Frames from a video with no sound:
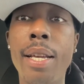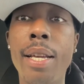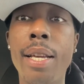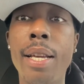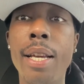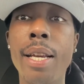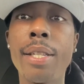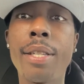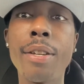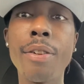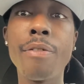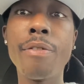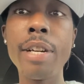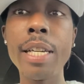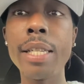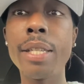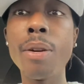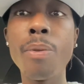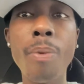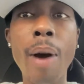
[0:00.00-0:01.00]
It's the
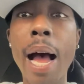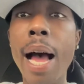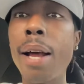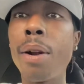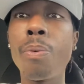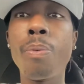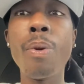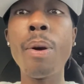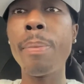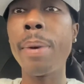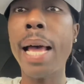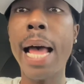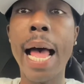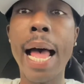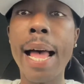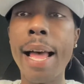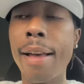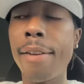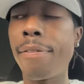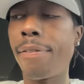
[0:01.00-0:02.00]
reason why the women
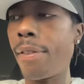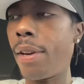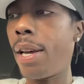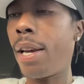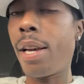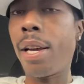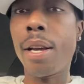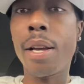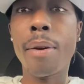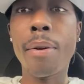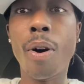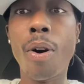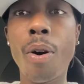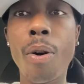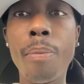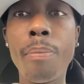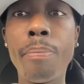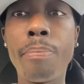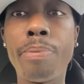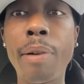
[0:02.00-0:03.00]
have
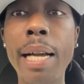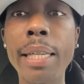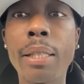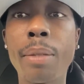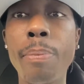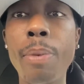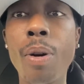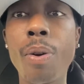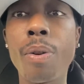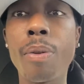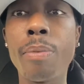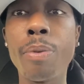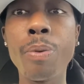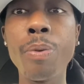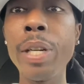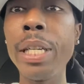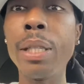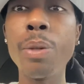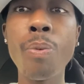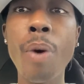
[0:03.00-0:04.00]
um breast milk. The
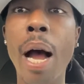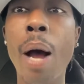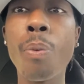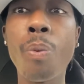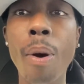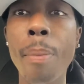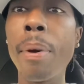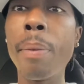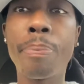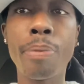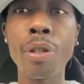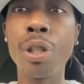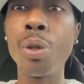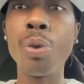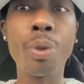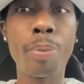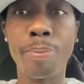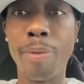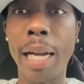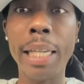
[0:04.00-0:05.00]
reason why women
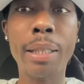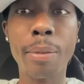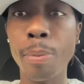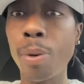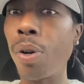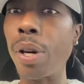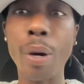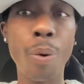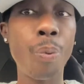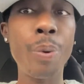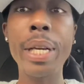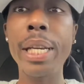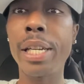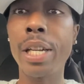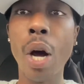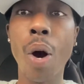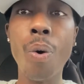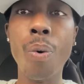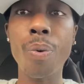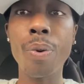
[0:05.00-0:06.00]
produce breast milk and we
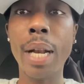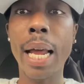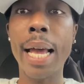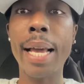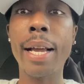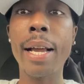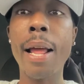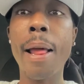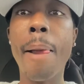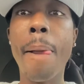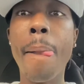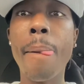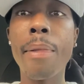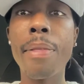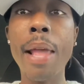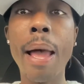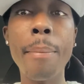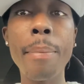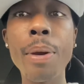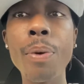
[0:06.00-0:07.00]
don't. Like, you
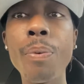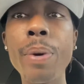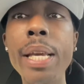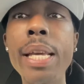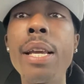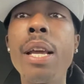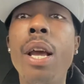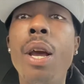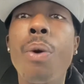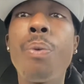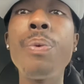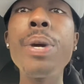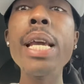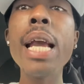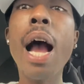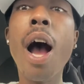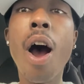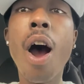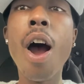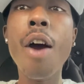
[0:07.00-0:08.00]
know what I mean? We we
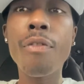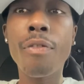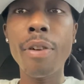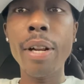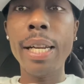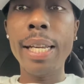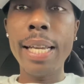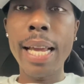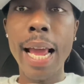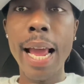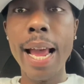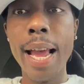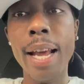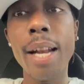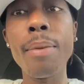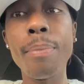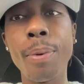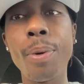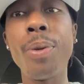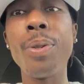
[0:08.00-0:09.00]
are really
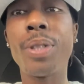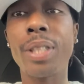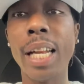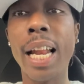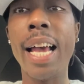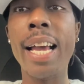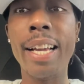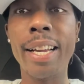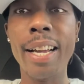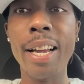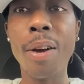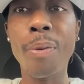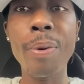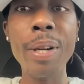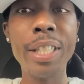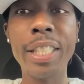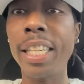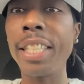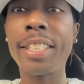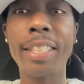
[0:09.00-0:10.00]
animals. Like, we
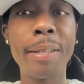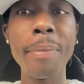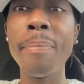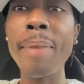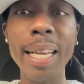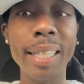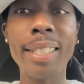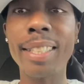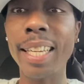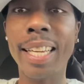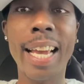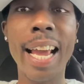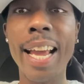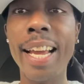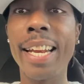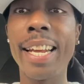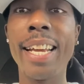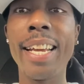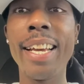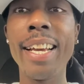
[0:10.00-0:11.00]
just
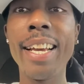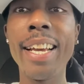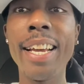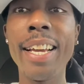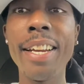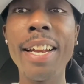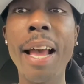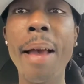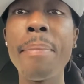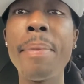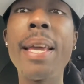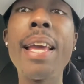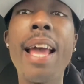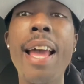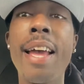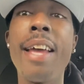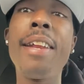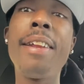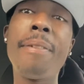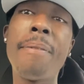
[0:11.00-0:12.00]
domesticated. You know what I mean?
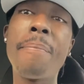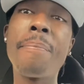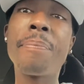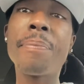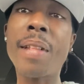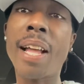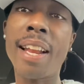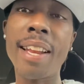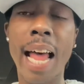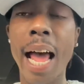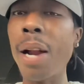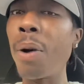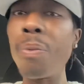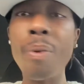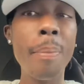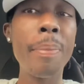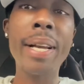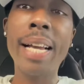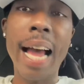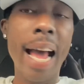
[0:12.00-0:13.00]
And a lot of
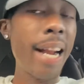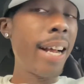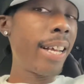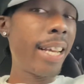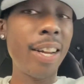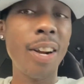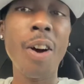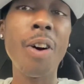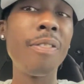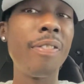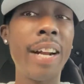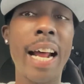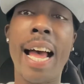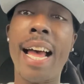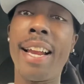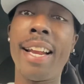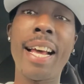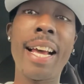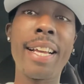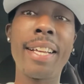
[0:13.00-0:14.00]
women gotta get over
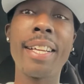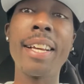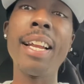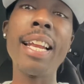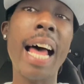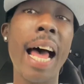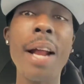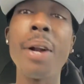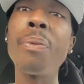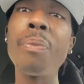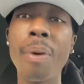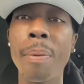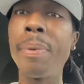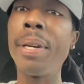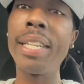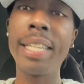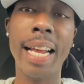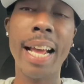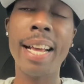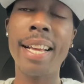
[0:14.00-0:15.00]
that. Like a lot of
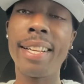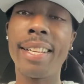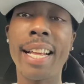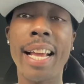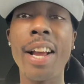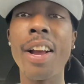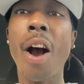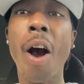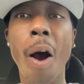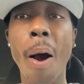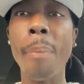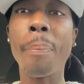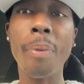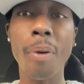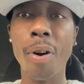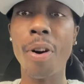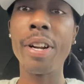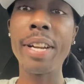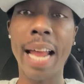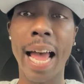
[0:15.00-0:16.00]
women, they they harp
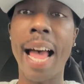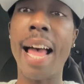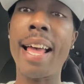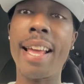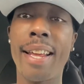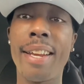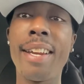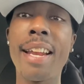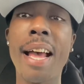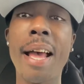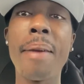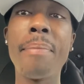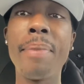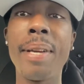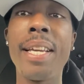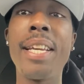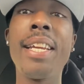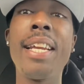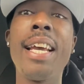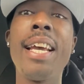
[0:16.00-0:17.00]
on that. You know what I
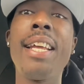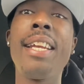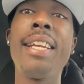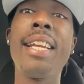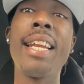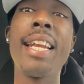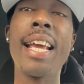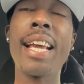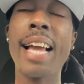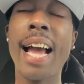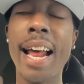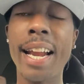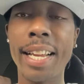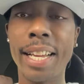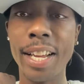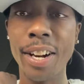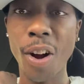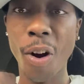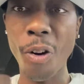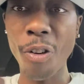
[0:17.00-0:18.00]
mean? And they gotta
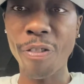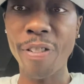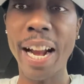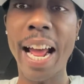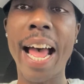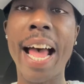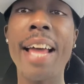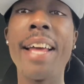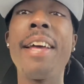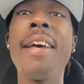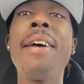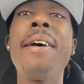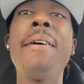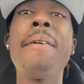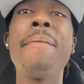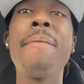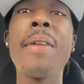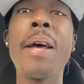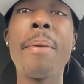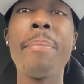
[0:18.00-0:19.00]
get over that.
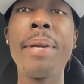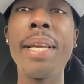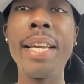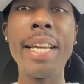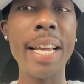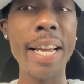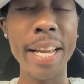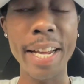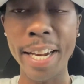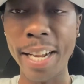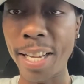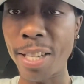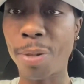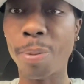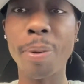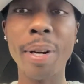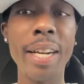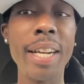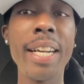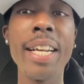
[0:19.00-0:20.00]
You know what I mean? It is
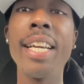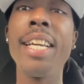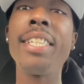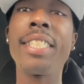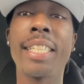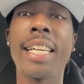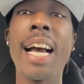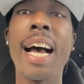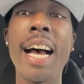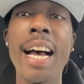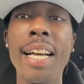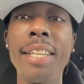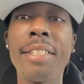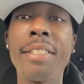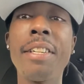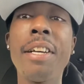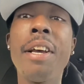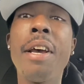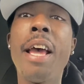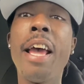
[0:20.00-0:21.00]
what it is, guys.
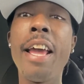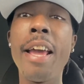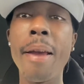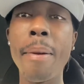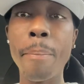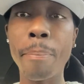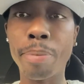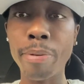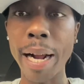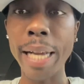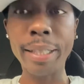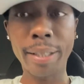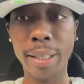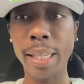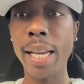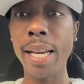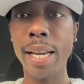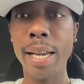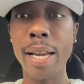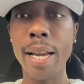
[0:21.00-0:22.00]
Embrace
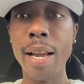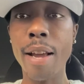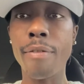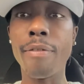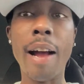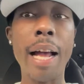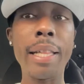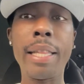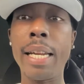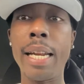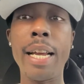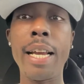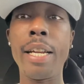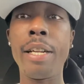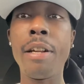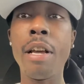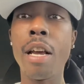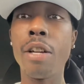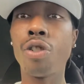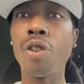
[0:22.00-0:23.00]
it rather than
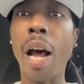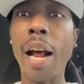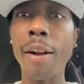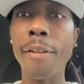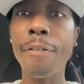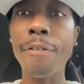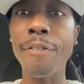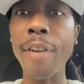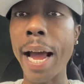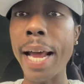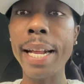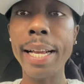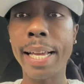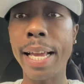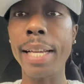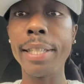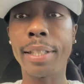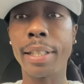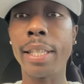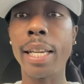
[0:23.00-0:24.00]
try to fight
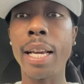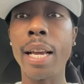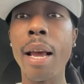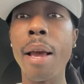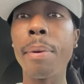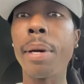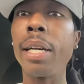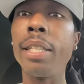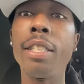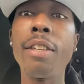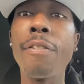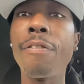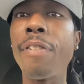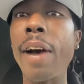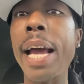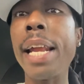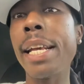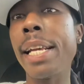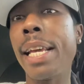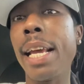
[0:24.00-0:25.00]
against it because the
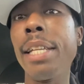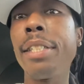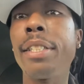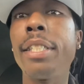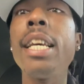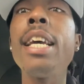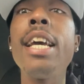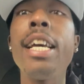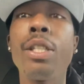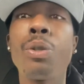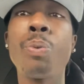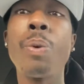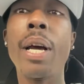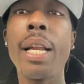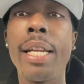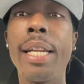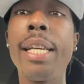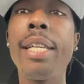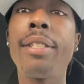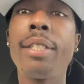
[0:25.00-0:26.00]
fight against it is what
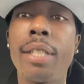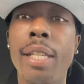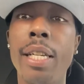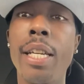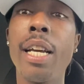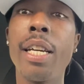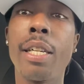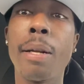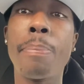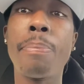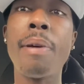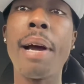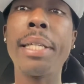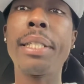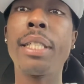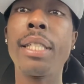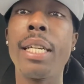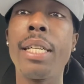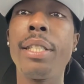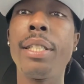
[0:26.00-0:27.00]
leads to your
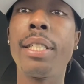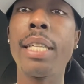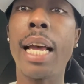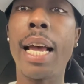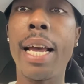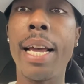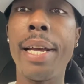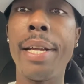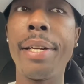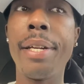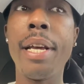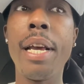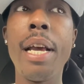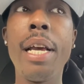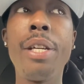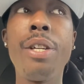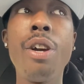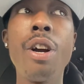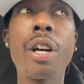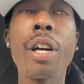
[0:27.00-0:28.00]
depressions and
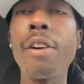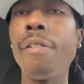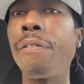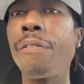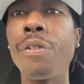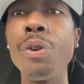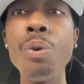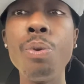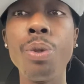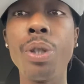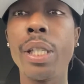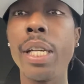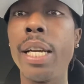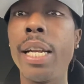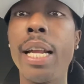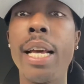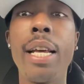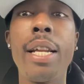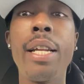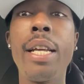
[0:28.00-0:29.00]
your confusion
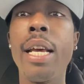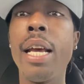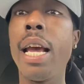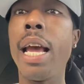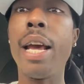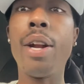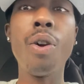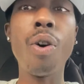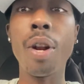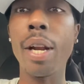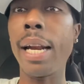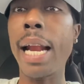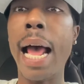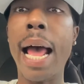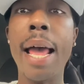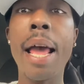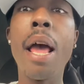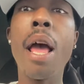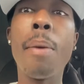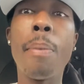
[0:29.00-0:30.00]
and and all of
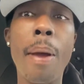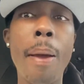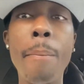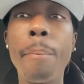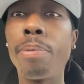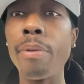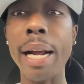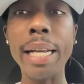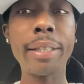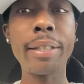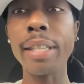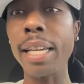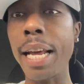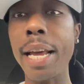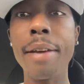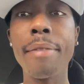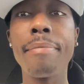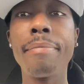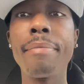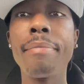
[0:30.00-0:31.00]
that embracing
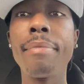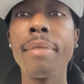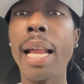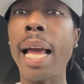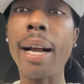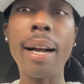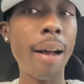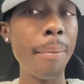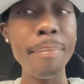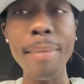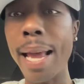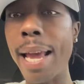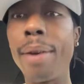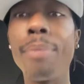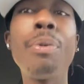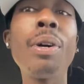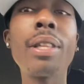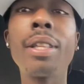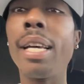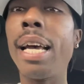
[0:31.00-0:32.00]
it like man
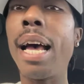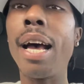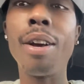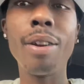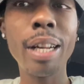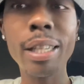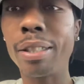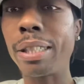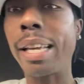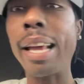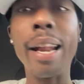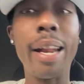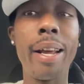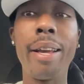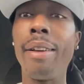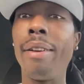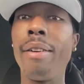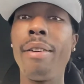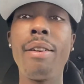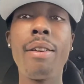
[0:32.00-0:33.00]
what the hell let's get it
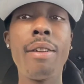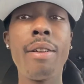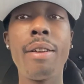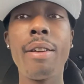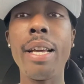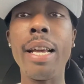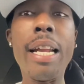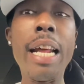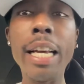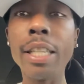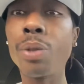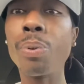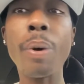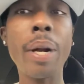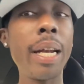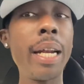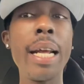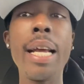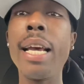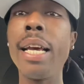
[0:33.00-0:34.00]
it is what
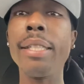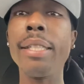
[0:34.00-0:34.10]
it is